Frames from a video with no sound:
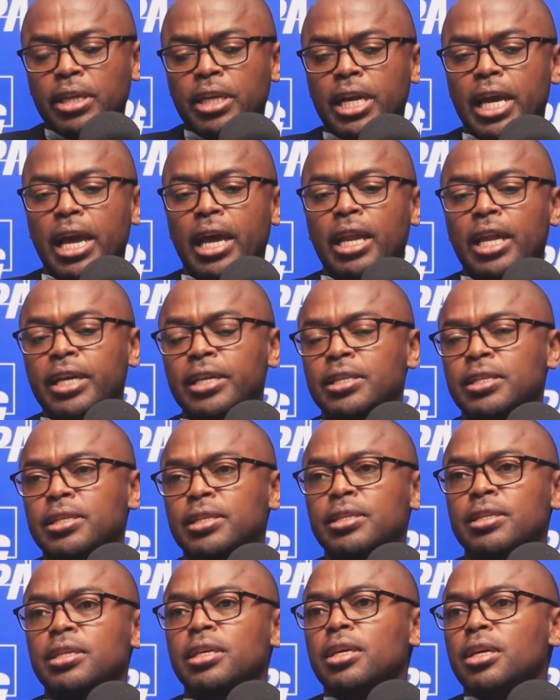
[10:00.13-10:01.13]
I think
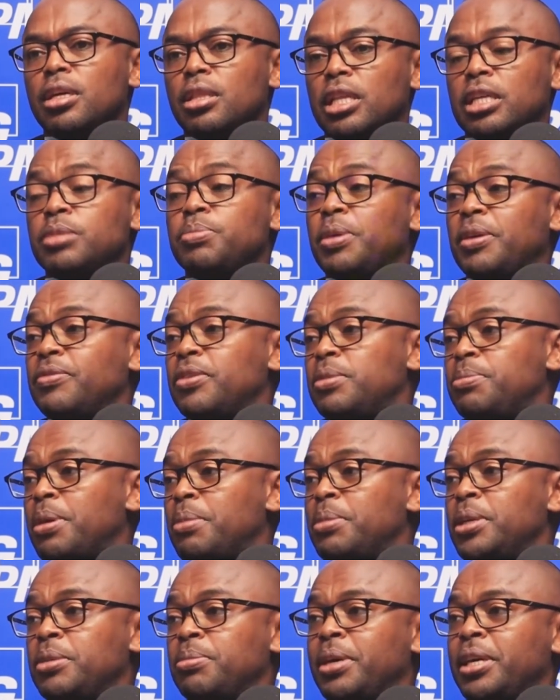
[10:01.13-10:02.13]
highlighted, that's
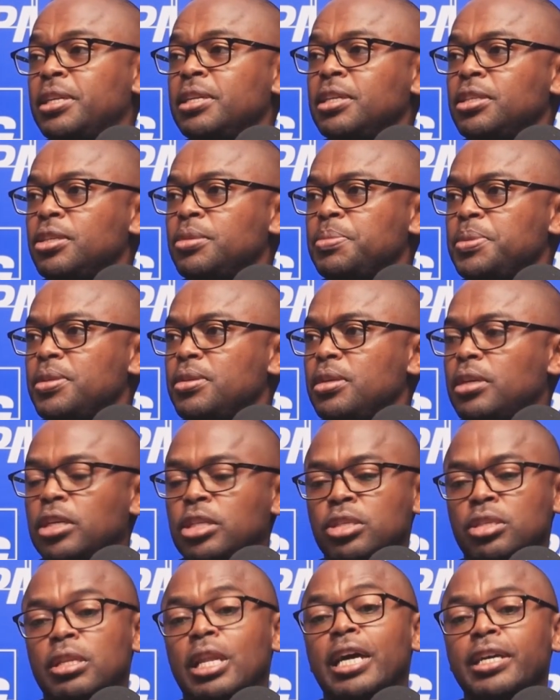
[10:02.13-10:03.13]
private-public partnerships.
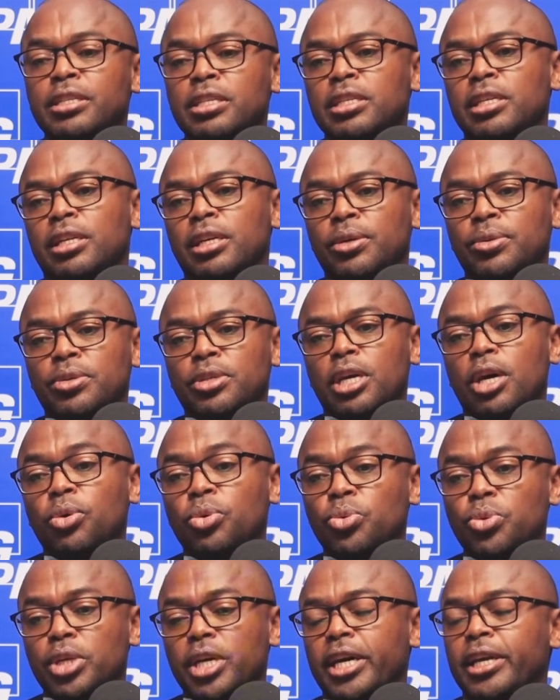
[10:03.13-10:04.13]
It's largely around
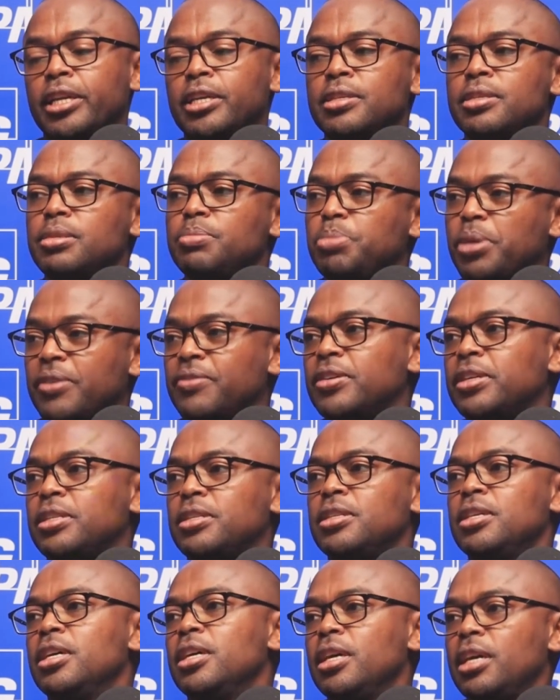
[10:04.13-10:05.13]
how do we harness
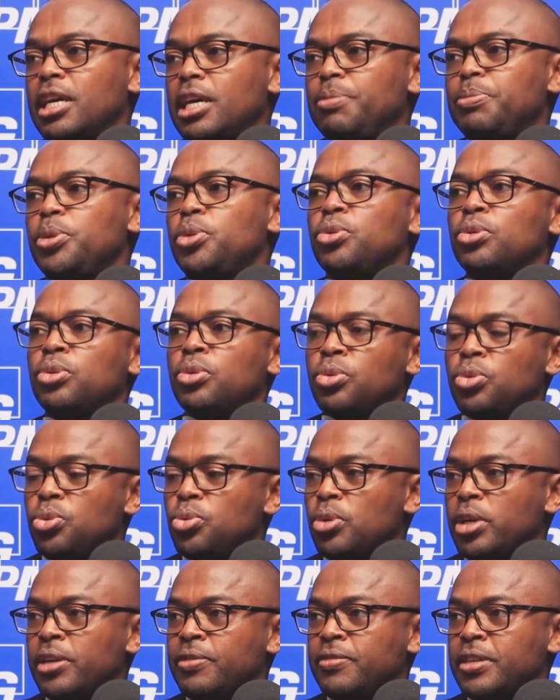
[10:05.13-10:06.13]
private capital
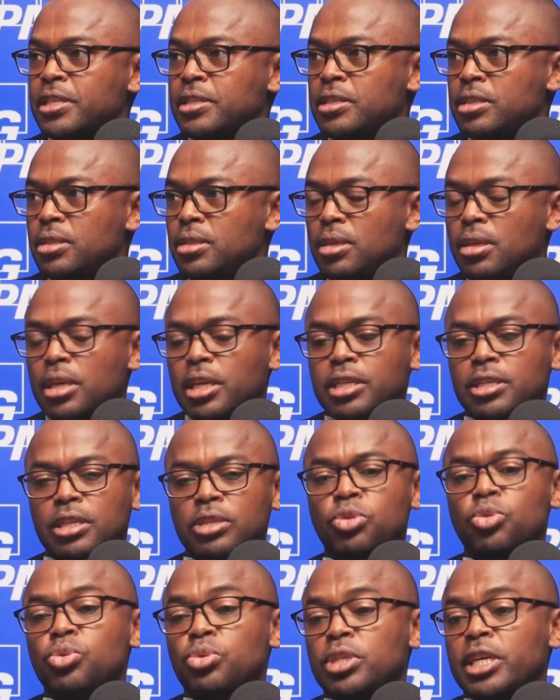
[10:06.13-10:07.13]
to advance
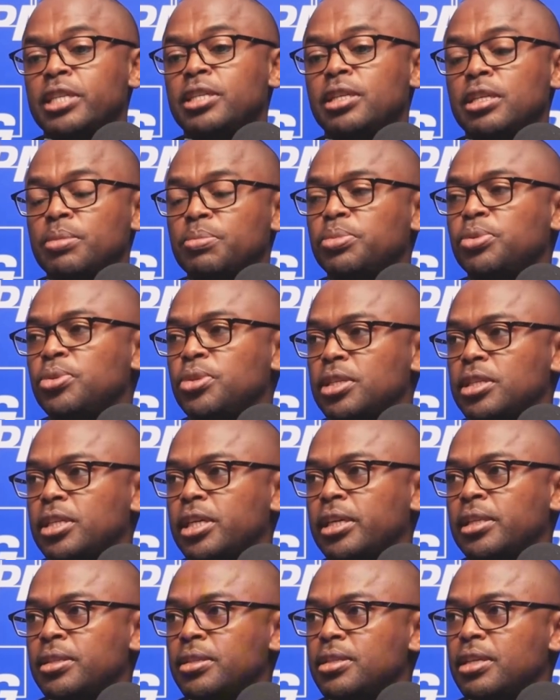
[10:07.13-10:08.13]
access to such an
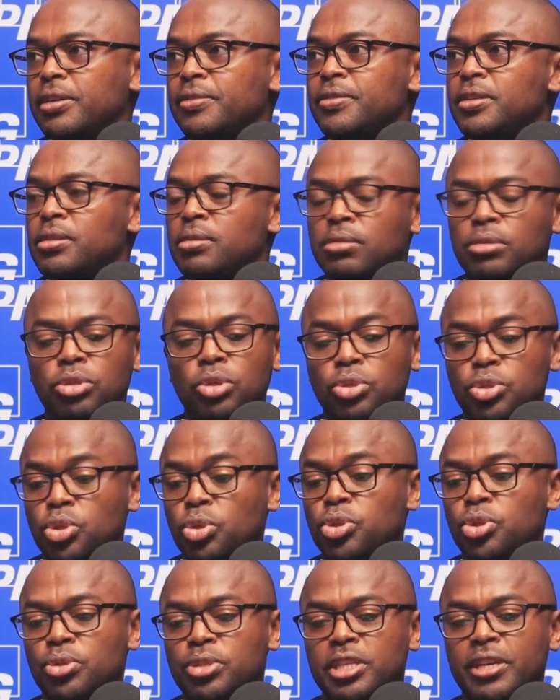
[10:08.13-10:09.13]
important health service,
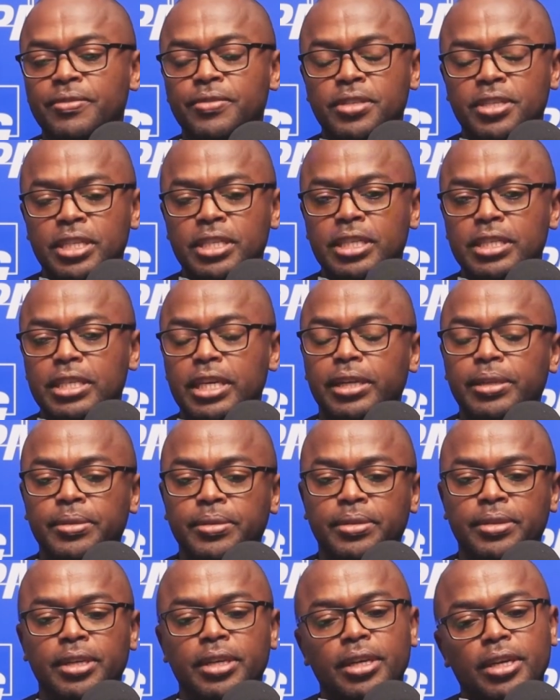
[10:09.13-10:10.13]
social service such as
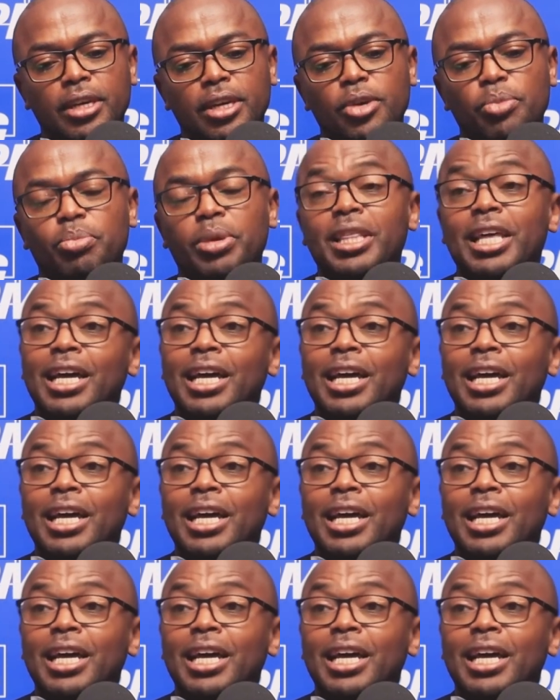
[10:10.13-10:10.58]
health. Yeah.